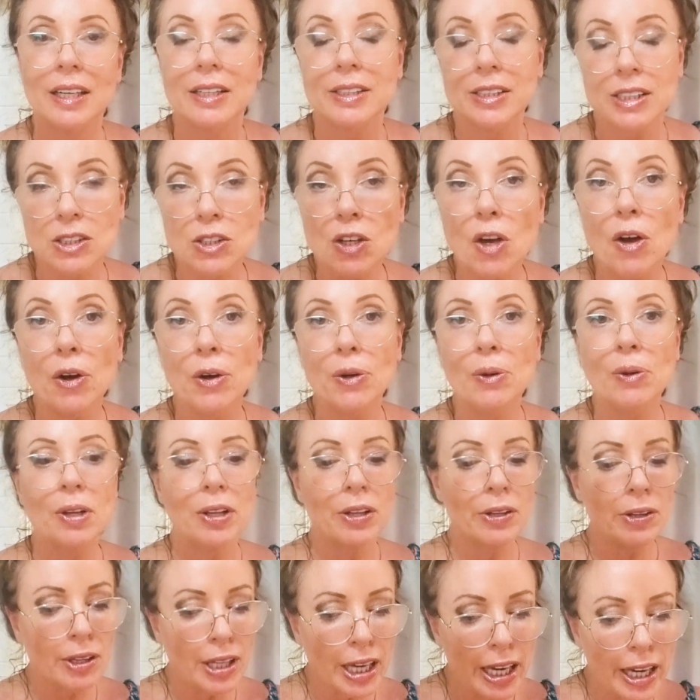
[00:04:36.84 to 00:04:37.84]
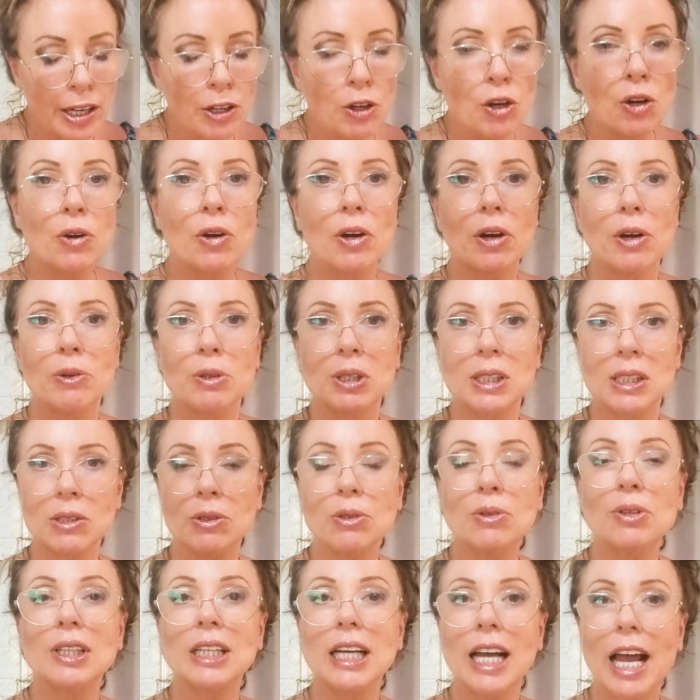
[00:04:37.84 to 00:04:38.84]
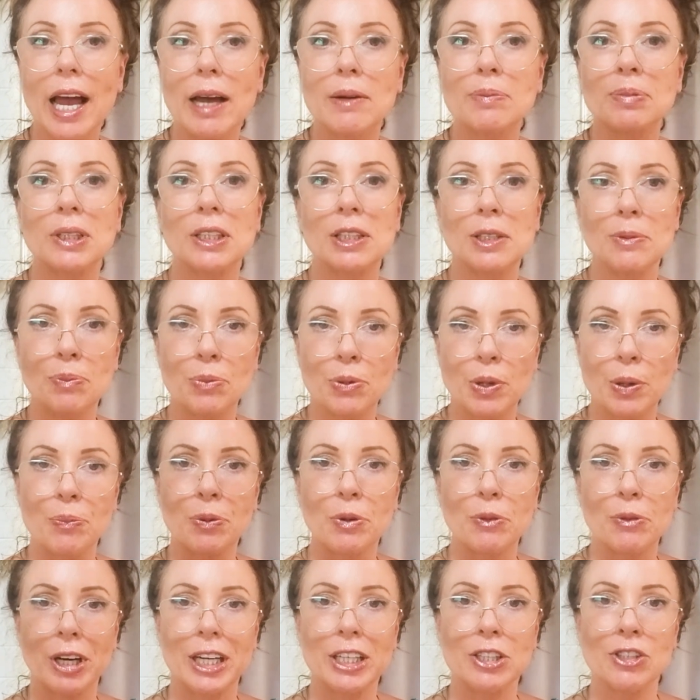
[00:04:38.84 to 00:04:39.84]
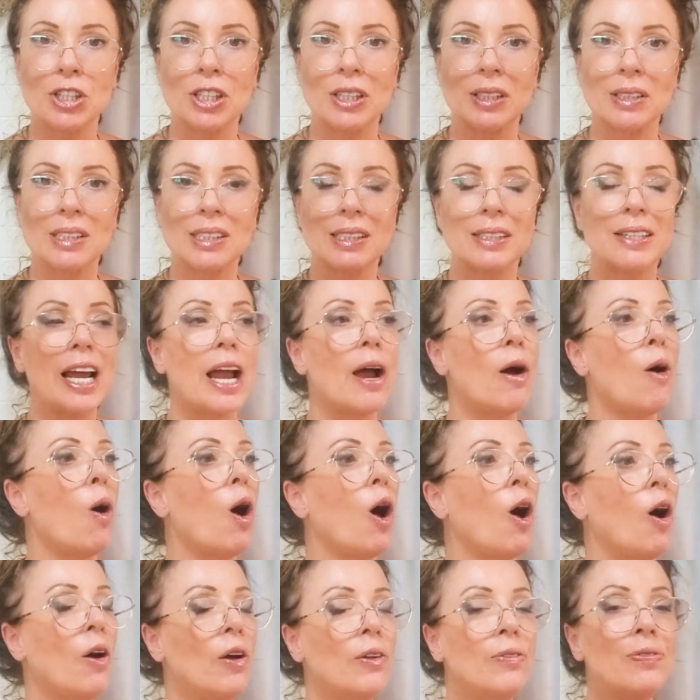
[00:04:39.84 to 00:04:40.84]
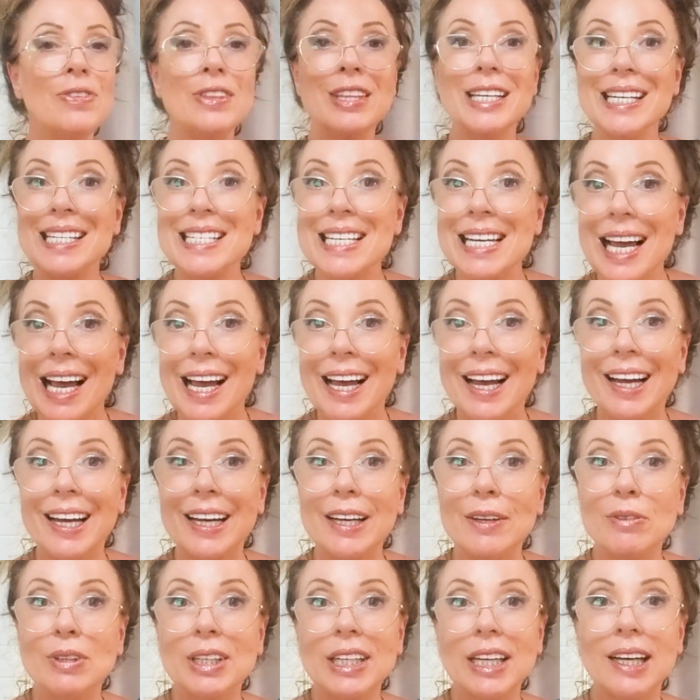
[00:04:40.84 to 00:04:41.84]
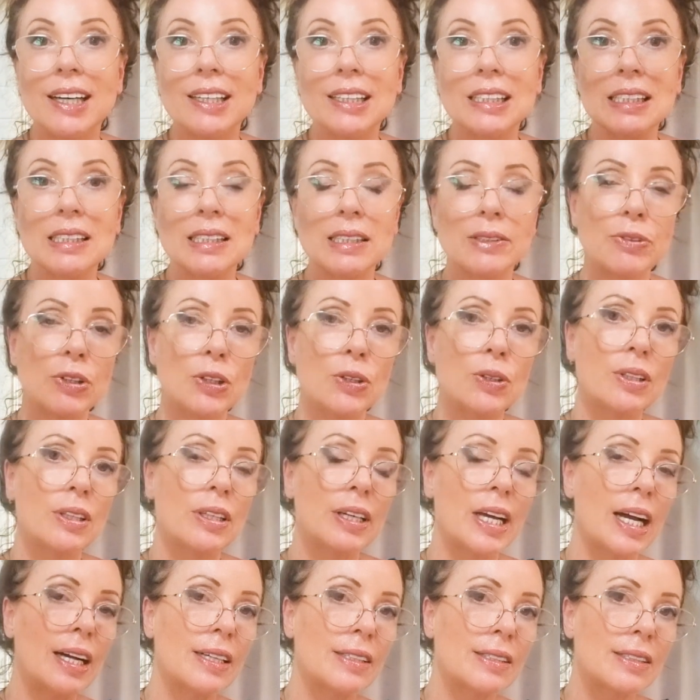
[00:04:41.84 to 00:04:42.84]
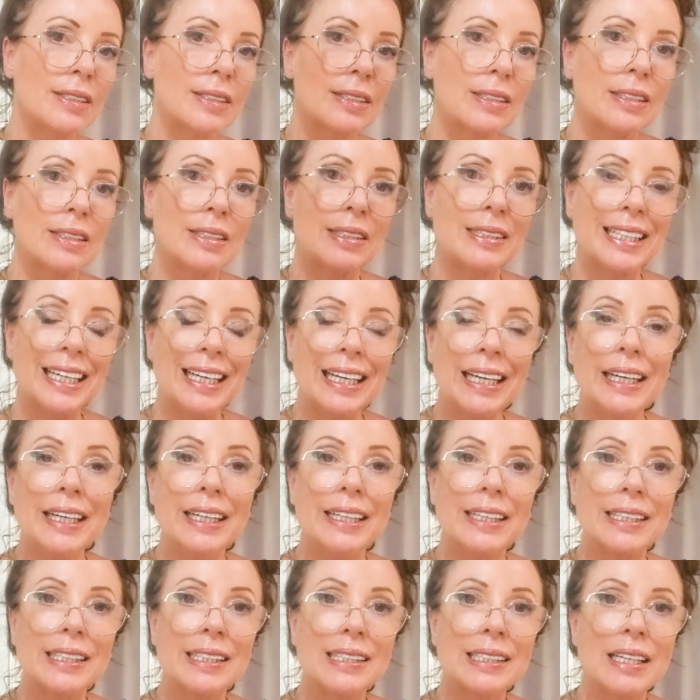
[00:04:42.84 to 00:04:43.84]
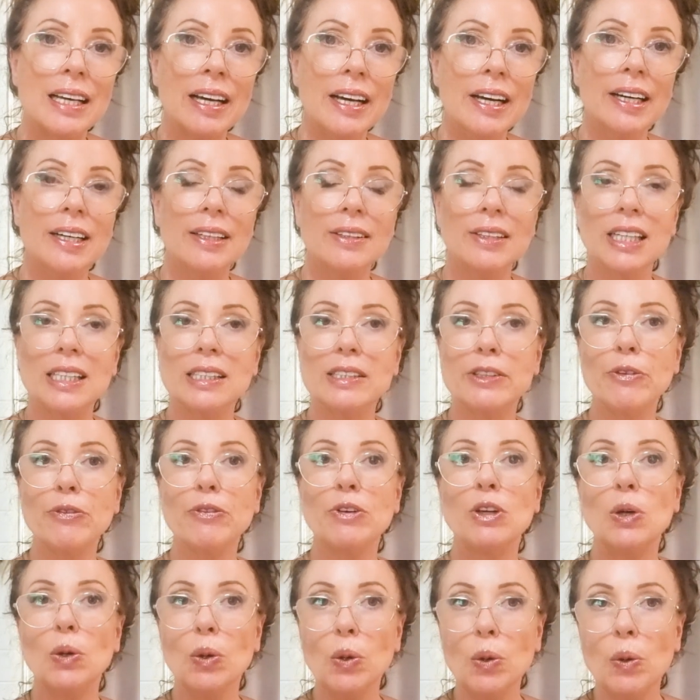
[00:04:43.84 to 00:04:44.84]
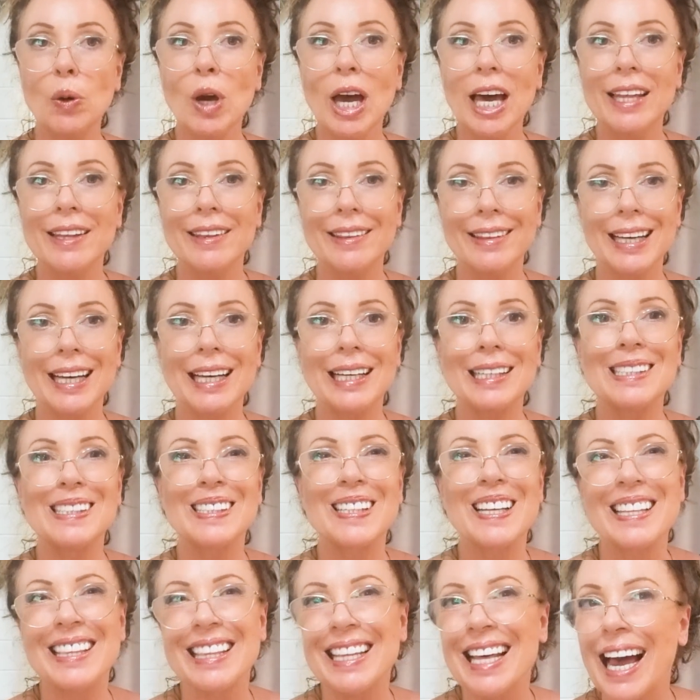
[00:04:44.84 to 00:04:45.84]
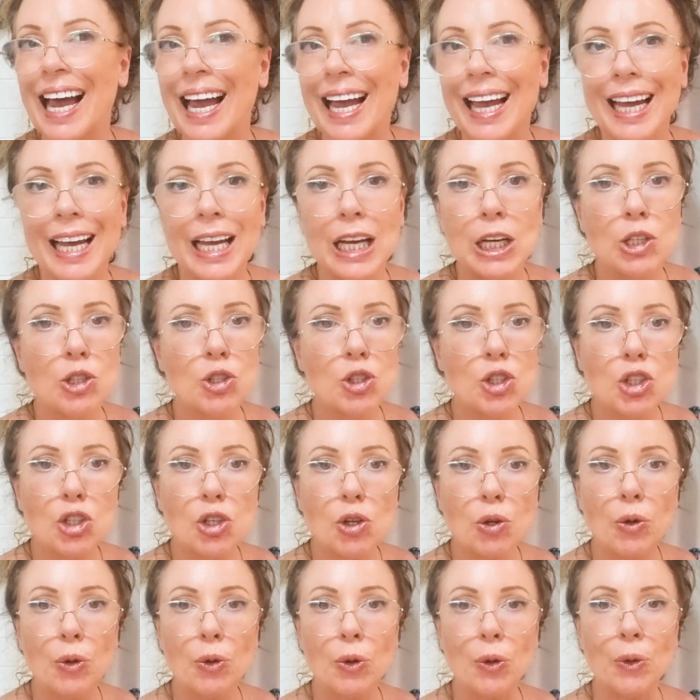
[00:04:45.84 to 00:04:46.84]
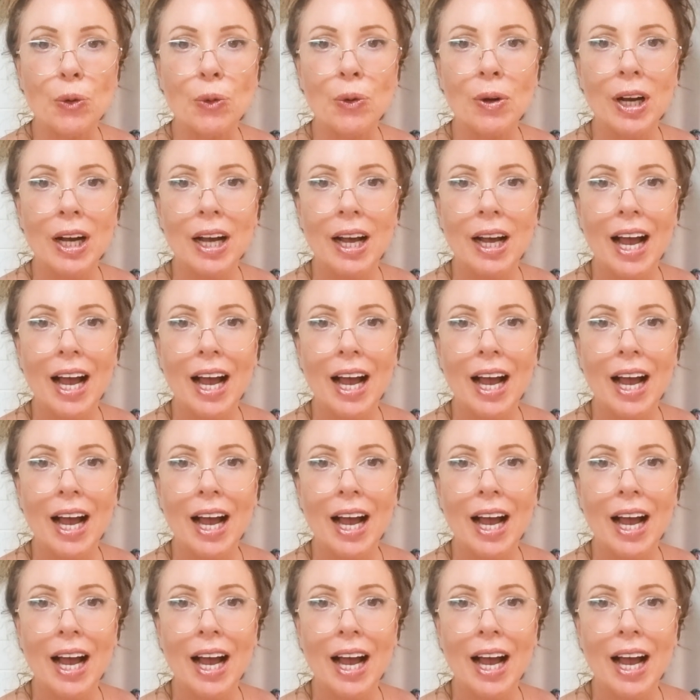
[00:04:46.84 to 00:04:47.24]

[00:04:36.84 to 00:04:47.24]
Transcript: So there you go. It's already happened in preparations. Now, on the day, regardless of who the narcissist is, there's a few things that they do.